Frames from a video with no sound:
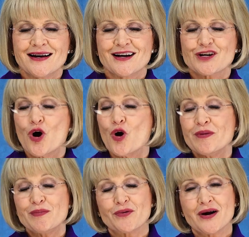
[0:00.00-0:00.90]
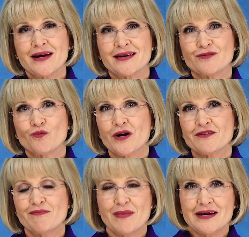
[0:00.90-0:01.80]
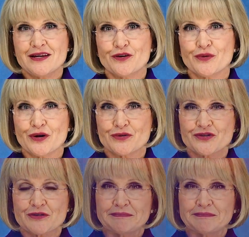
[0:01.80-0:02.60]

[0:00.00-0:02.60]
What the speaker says: Kobe Bryant, one of my heroes,